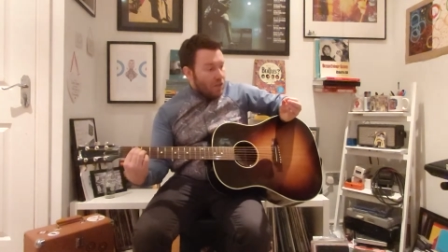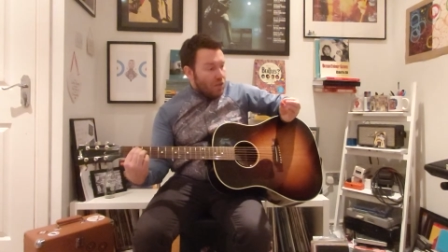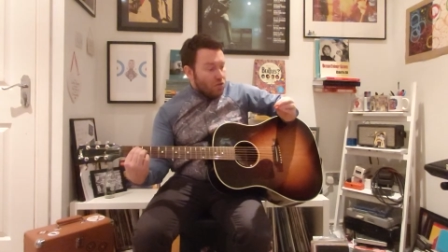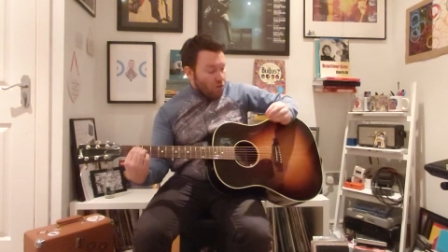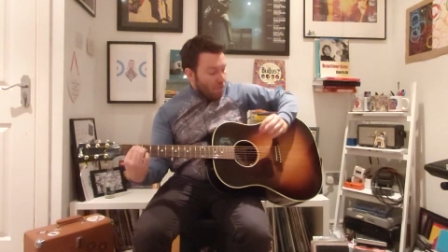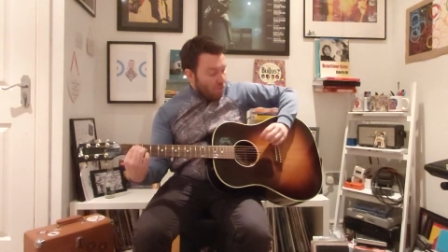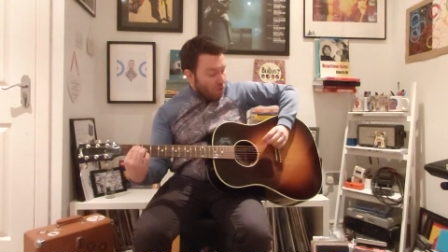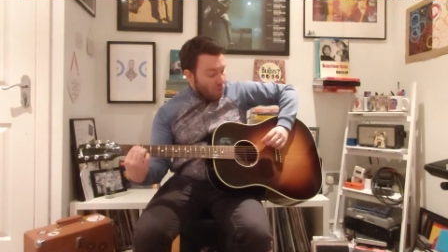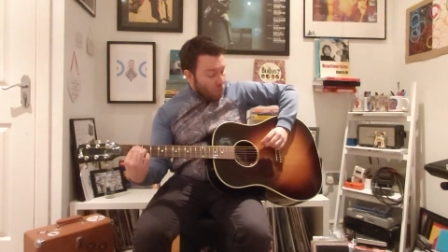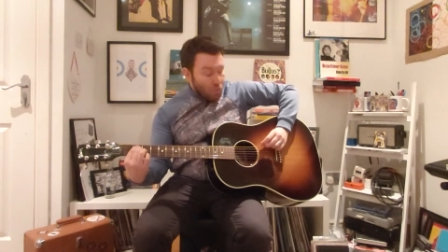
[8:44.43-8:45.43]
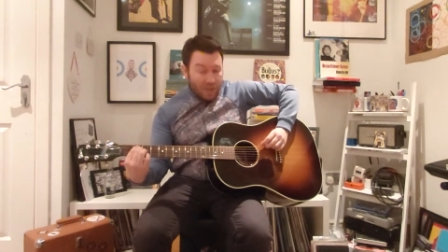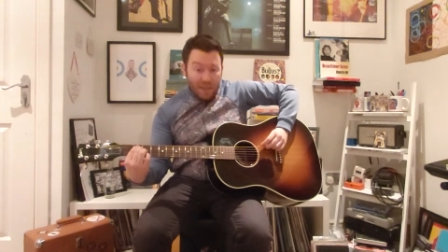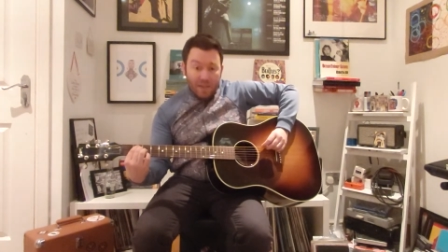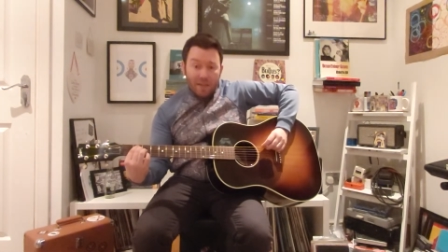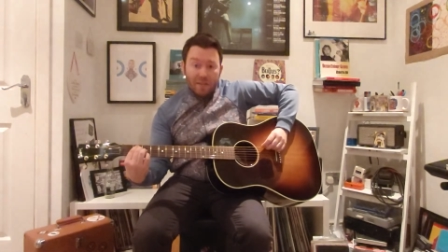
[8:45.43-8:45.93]
Strum from low
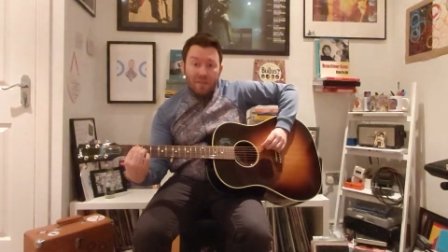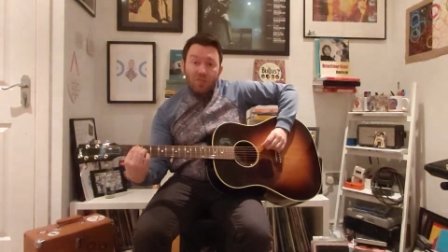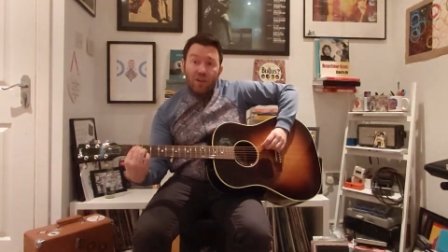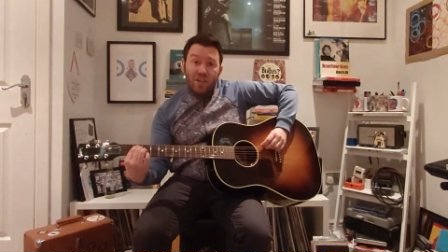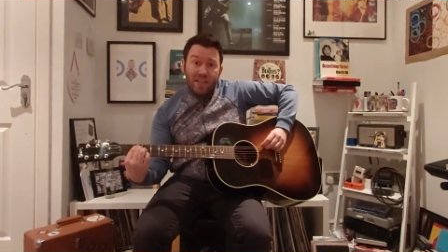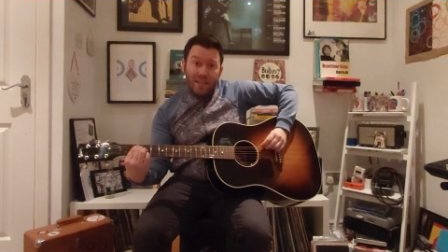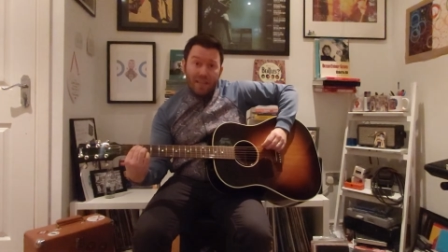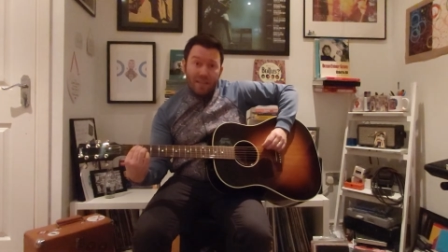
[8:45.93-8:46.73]
E, string 6,